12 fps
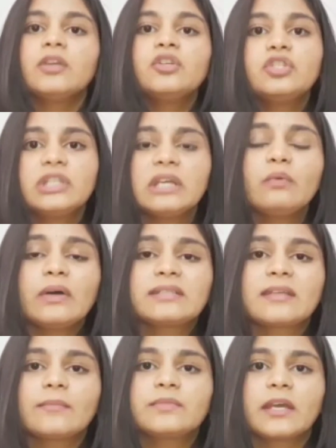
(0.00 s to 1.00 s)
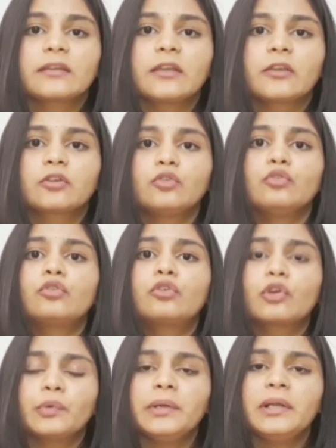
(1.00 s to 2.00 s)
she was subjected to
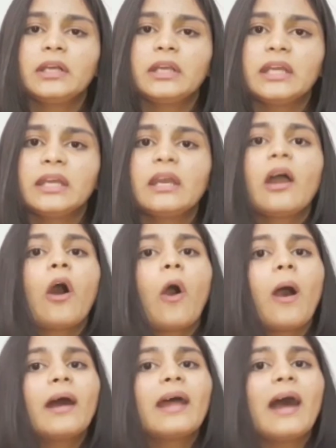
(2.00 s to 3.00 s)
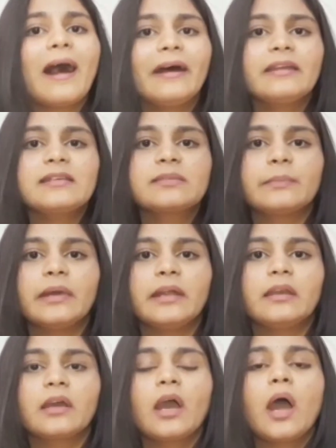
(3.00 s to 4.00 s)
cruelty or
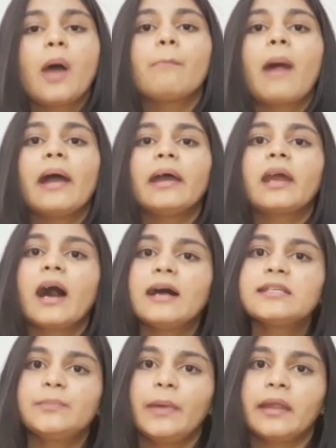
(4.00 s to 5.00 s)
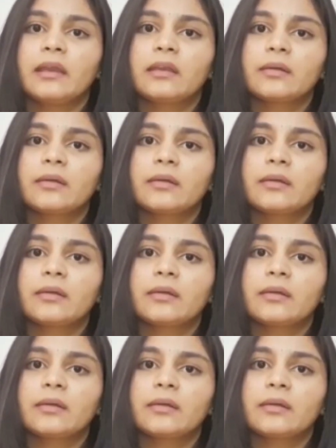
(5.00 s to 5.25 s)
harassment by her husband